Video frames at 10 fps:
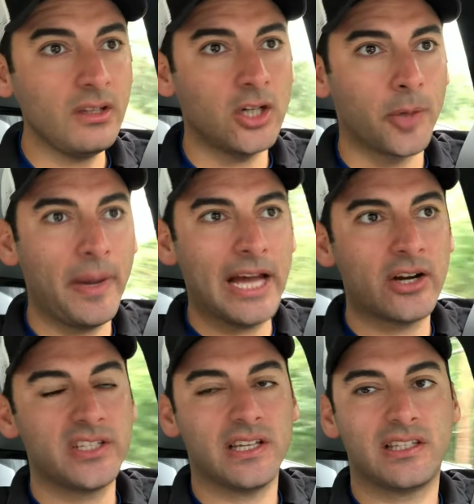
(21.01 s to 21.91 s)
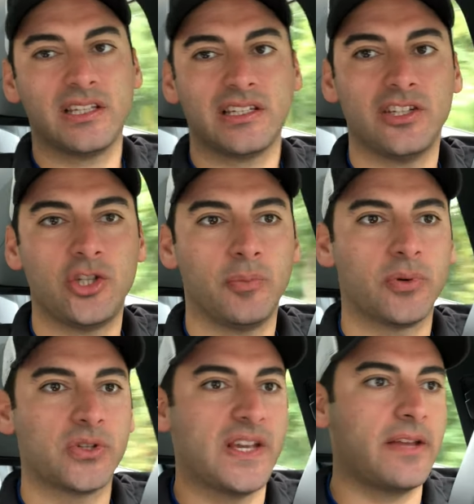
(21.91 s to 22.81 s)
Our battery's at
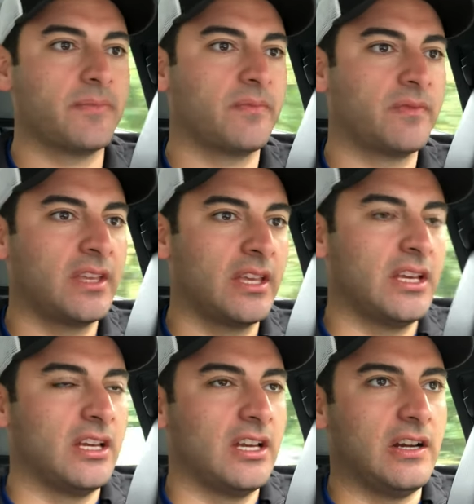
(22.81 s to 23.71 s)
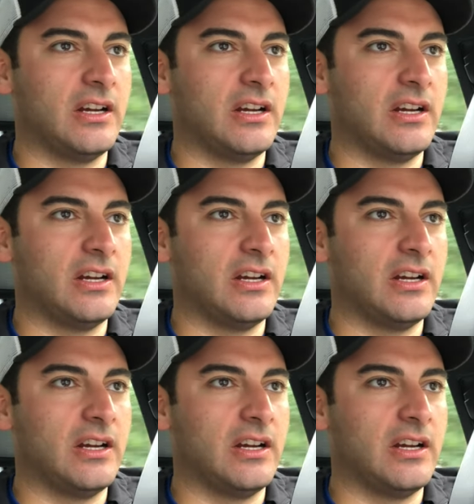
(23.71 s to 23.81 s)
62%.